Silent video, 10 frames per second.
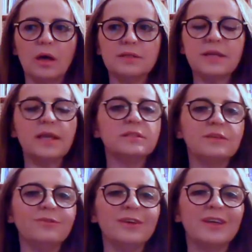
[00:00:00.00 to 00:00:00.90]

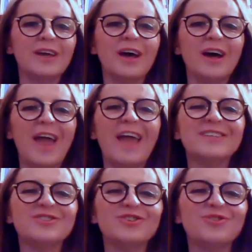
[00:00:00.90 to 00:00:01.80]
scientific
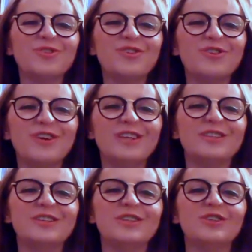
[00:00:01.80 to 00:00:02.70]
answer whether
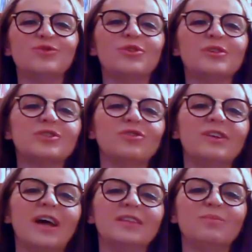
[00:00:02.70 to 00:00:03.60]
it works or
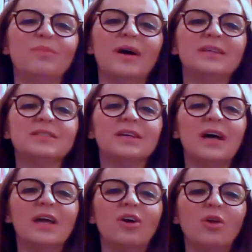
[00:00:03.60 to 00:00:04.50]
not. But
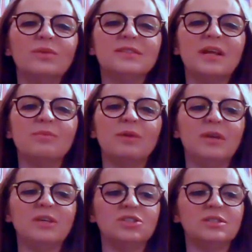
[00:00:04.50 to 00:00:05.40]
I always tell my
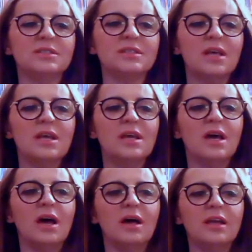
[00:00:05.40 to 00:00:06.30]
patients,
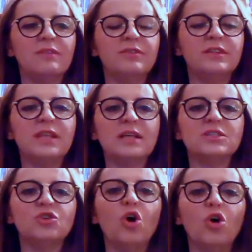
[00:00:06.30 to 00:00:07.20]
if it
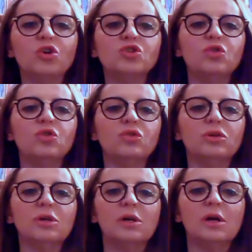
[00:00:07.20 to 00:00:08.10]
doesn't hurt you,
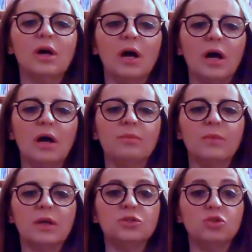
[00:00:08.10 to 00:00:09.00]

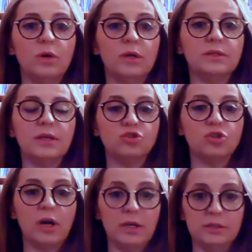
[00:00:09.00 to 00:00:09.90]
do it and
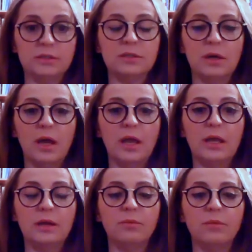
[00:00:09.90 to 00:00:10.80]
try it.
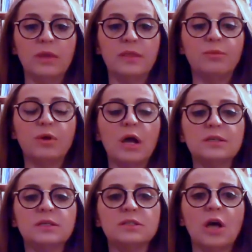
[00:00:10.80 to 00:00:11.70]
And in the
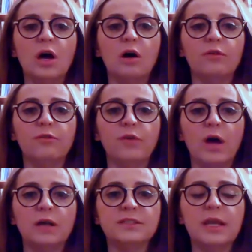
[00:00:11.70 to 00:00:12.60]
process of
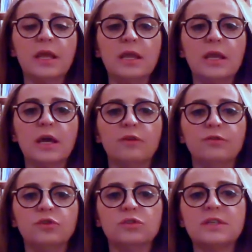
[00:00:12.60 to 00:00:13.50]
taking care
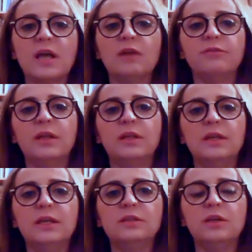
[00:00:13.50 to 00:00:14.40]
of yourself
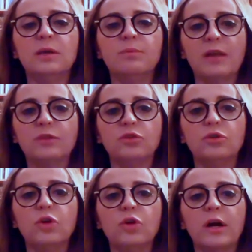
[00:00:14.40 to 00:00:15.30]
and eating
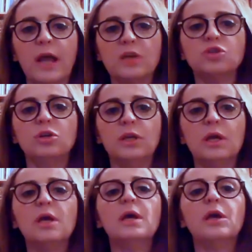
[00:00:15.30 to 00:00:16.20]
better, you are
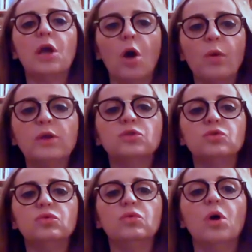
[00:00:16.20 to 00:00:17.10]
actually going
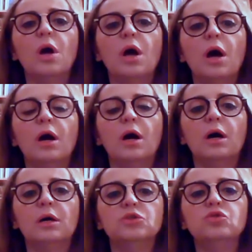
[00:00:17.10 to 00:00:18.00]
to
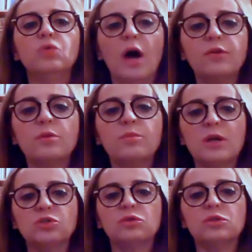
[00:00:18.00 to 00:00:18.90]
do other
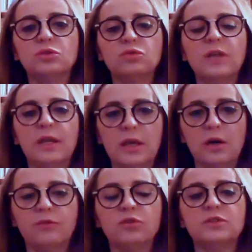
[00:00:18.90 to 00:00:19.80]
measures to take care
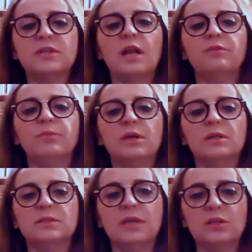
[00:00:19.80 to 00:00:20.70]
of yourself,
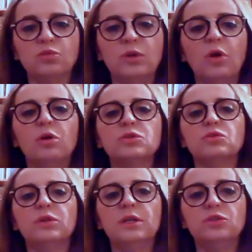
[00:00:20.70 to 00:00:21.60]
because that will
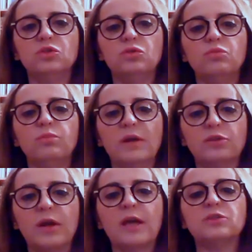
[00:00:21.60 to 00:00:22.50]
also lead to
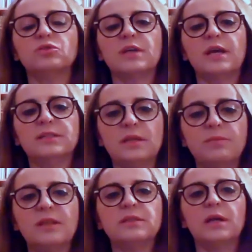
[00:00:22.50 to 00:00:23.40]
better exercise and
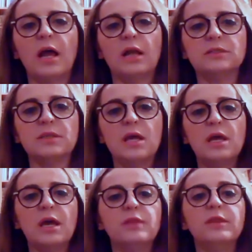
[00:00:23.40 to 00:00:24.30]
mental health.
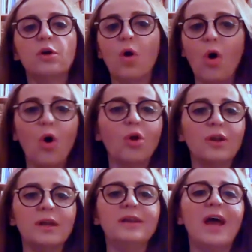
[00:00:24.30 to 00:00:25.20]
And they're
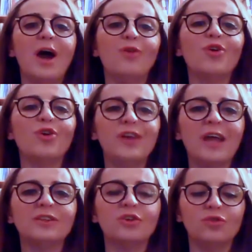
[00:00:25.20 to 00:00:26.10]
all now
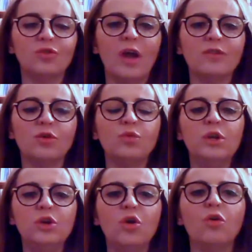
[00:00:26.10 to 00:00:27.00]
connected together.
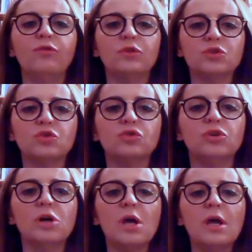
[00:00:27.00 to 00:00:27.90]
We know for
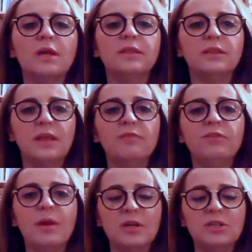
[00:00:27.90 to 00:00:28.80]
sure that
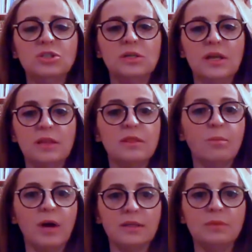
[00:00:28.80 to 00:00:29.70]
inflammation in the
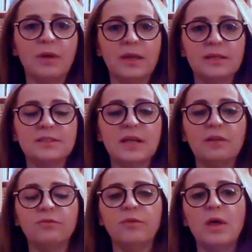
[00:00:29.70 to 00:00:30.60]
body by
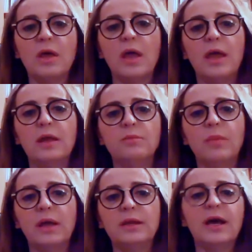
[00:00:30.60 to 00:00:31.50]
itself, and
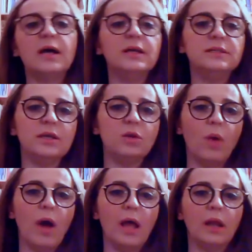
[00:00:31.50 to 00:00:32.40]
by not eating
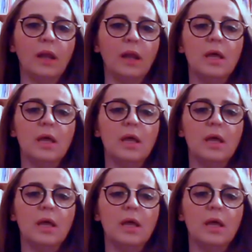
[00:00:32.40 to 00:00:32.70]
well,